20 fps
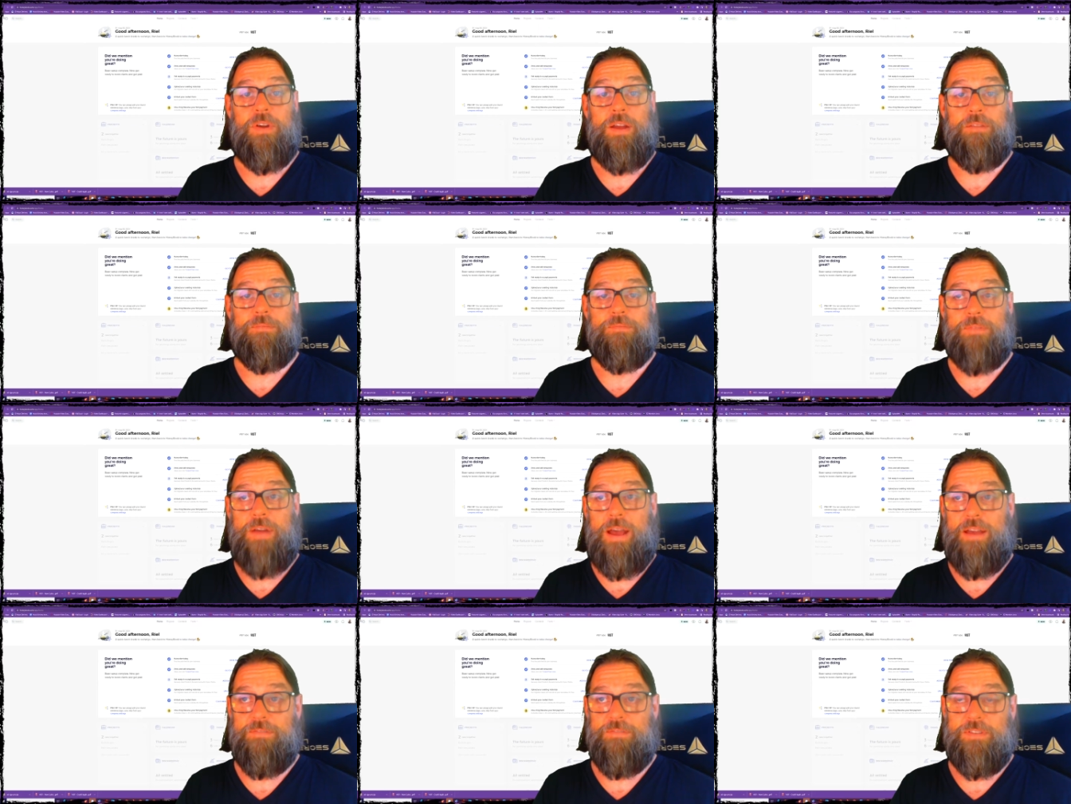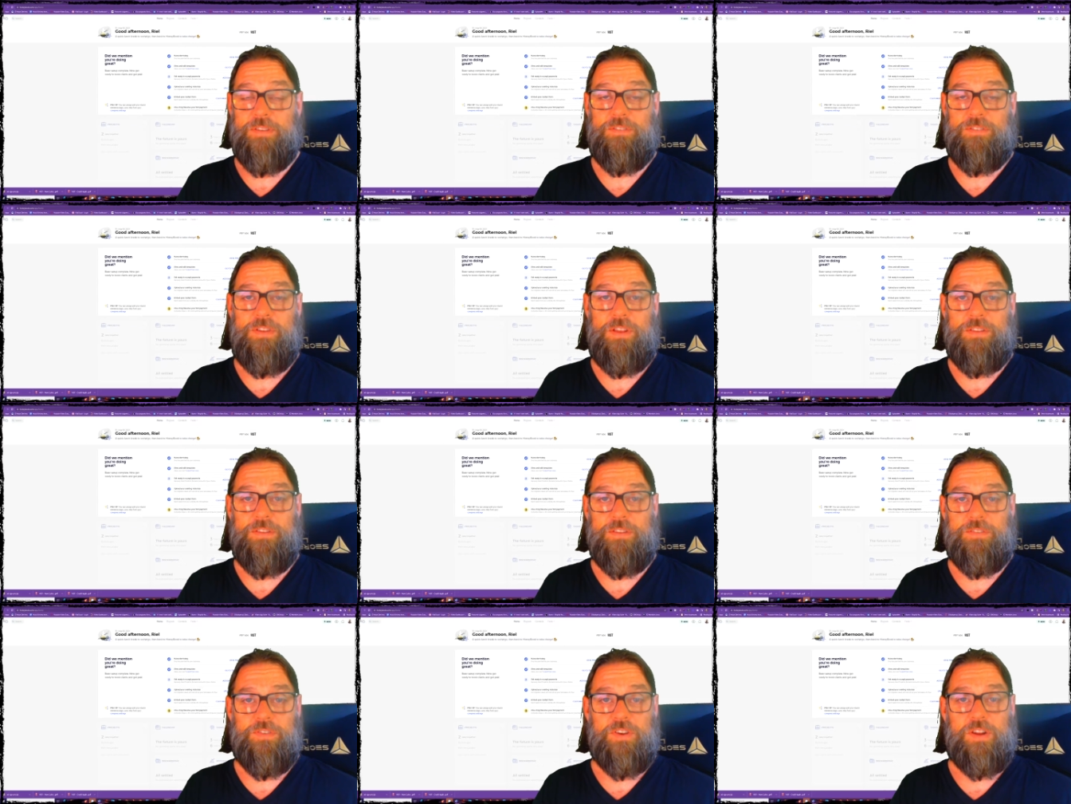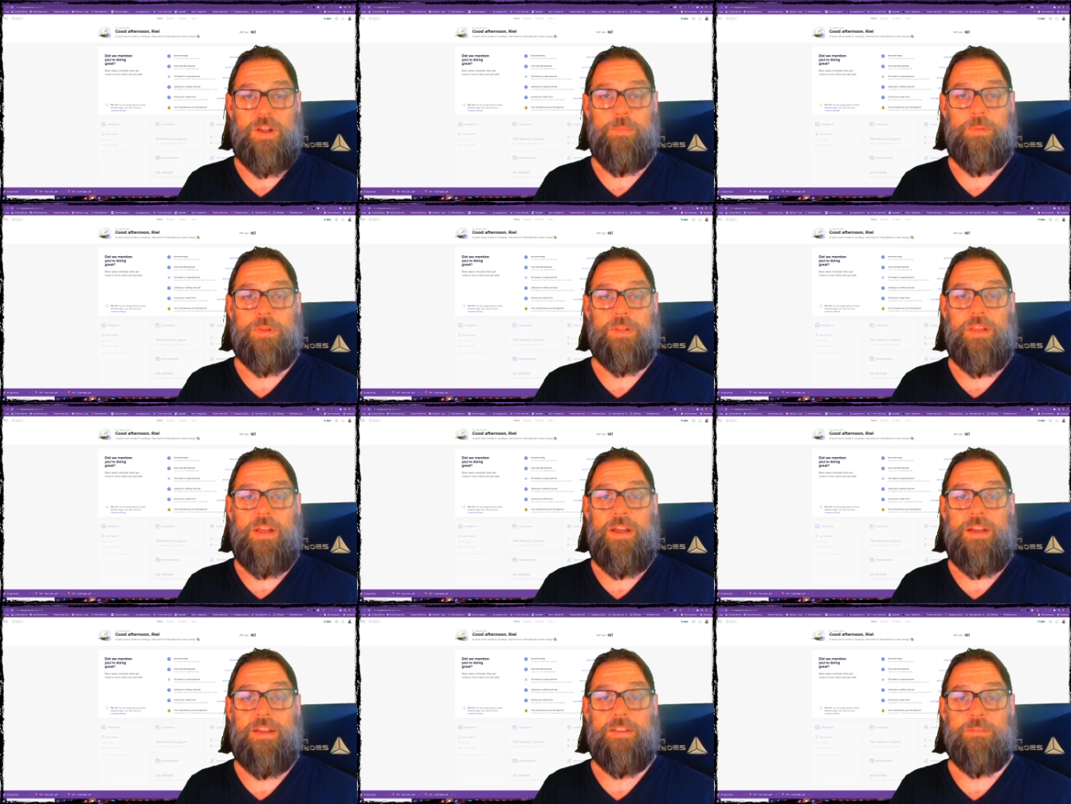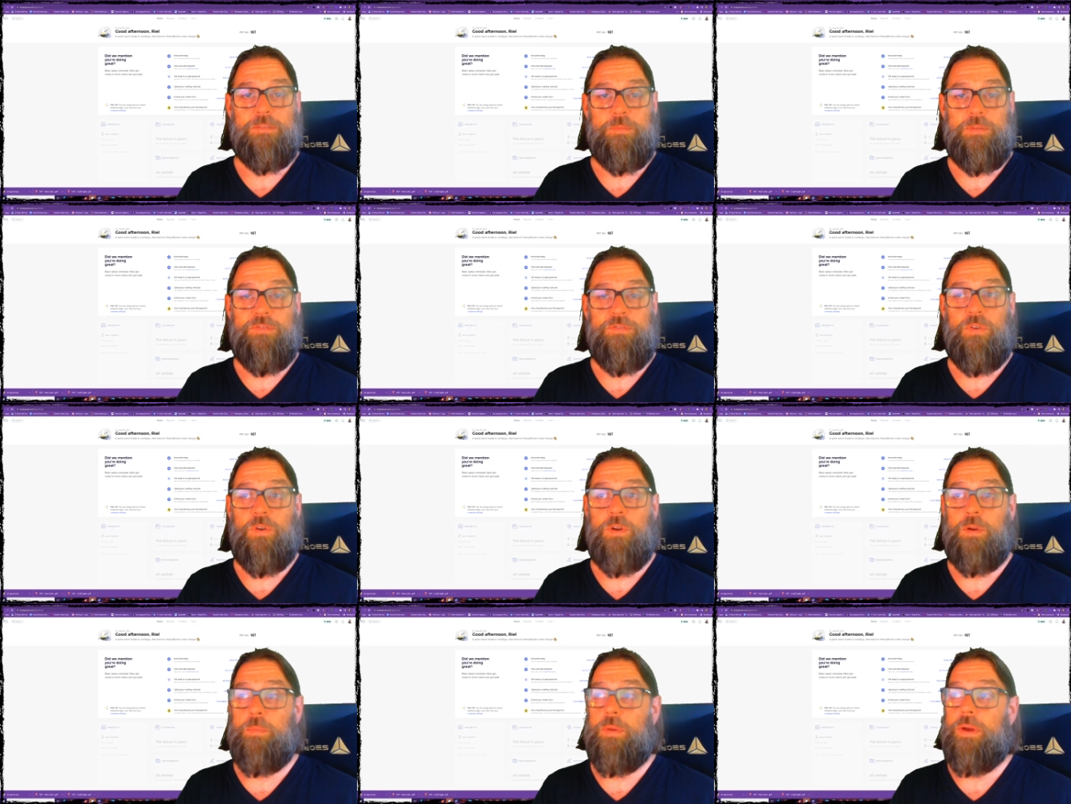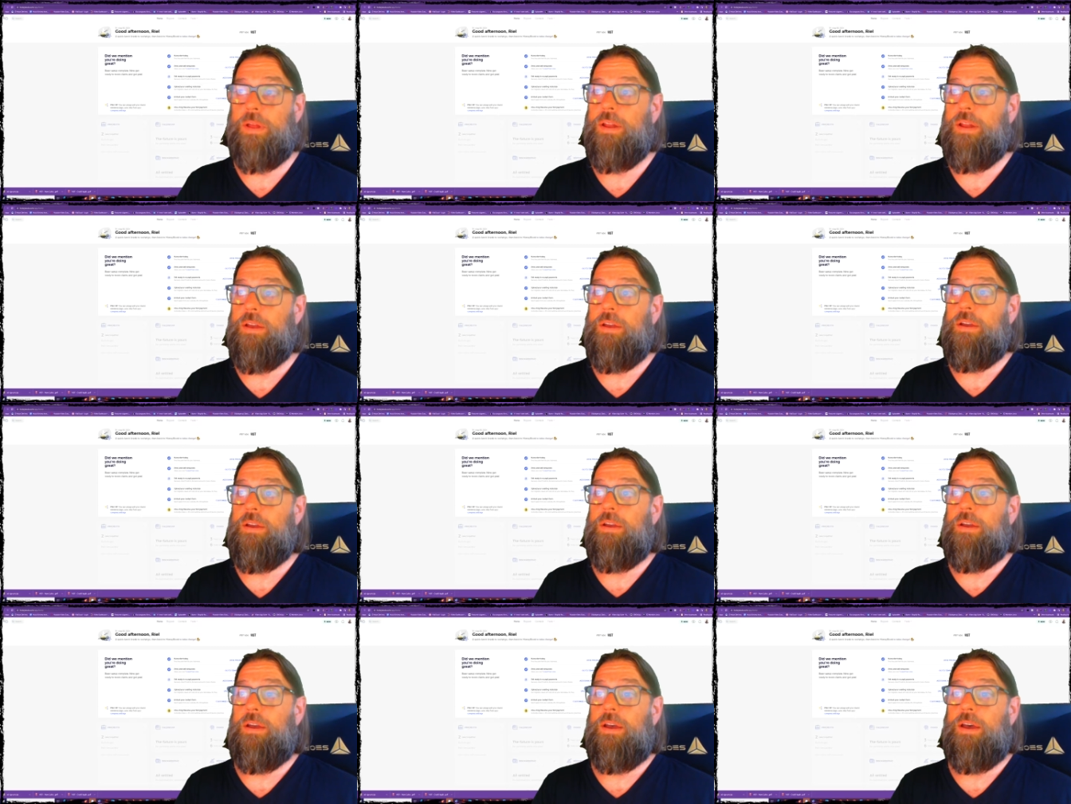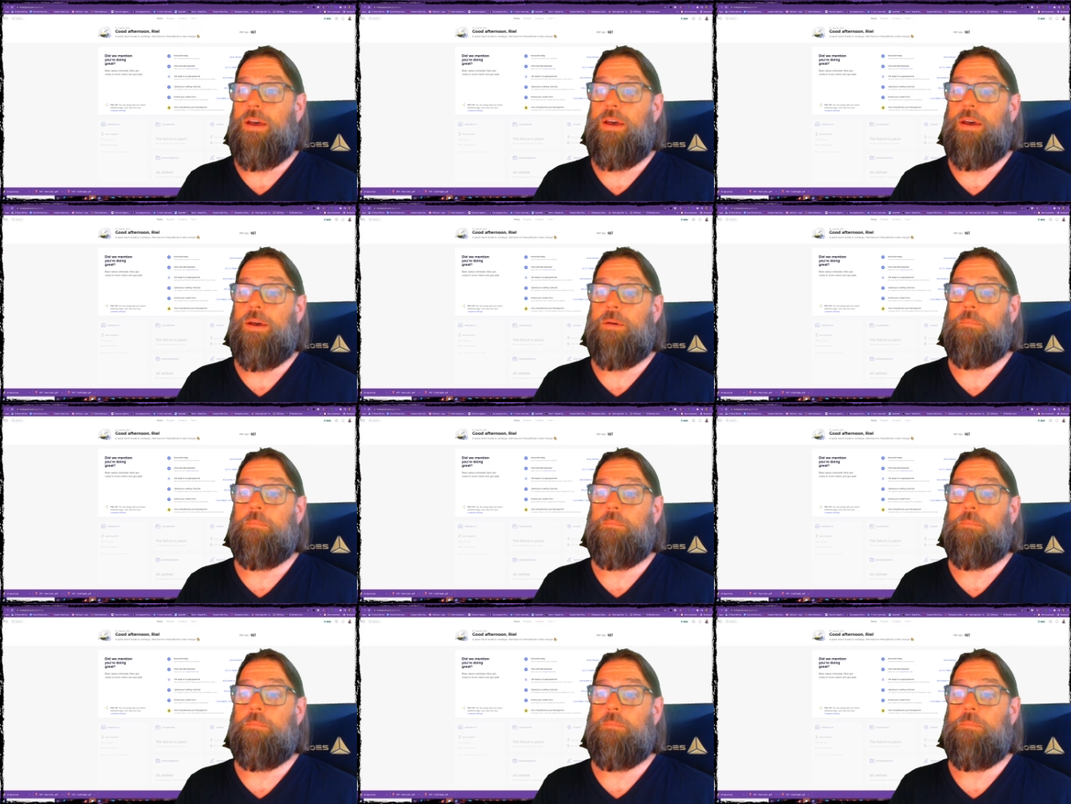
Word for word: I've I've installed this for a couple of clients before, but um,